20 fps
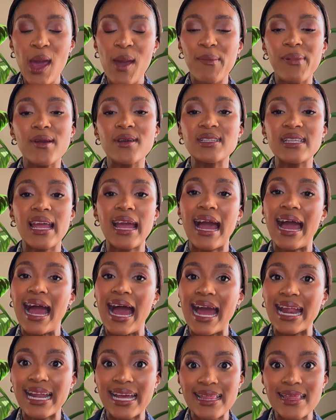Because
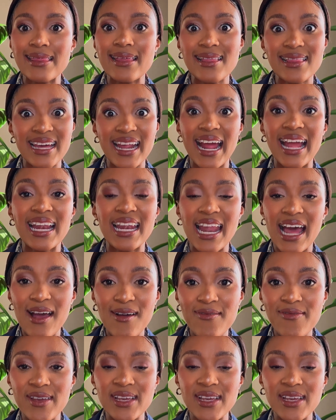another thing that I love